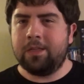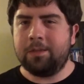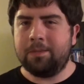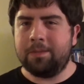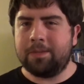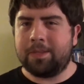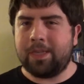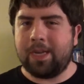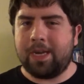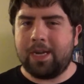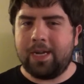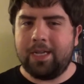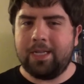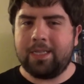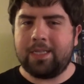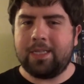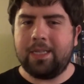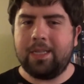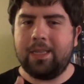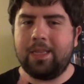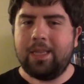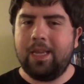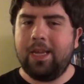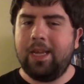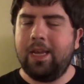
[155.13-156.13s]
So besides
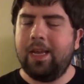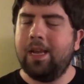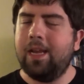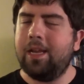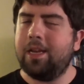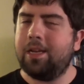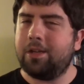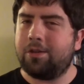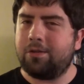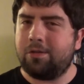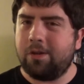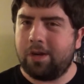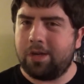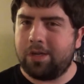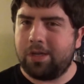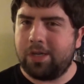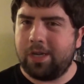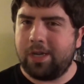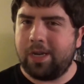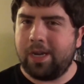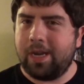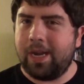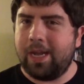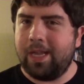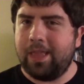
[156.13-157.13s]
the
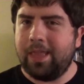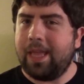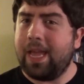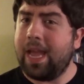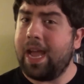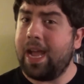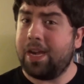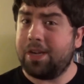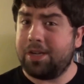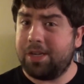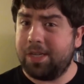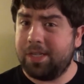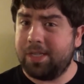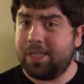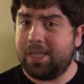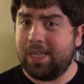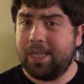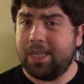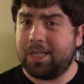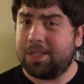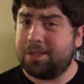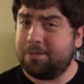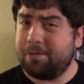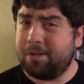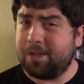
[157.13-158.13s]
destruction and the action
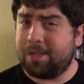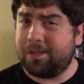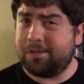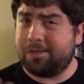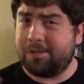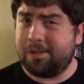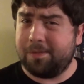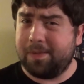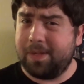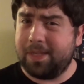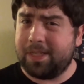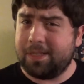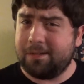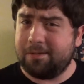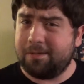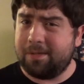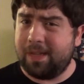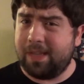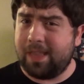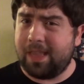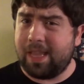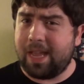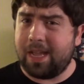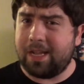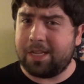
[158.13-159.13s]
scenes, the rest of the film isn't
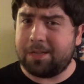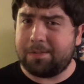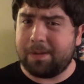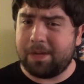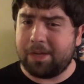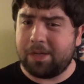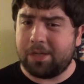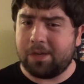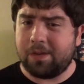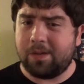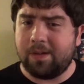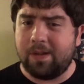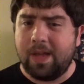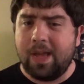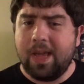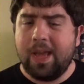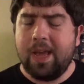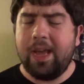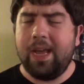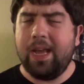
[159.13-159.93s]
really that special.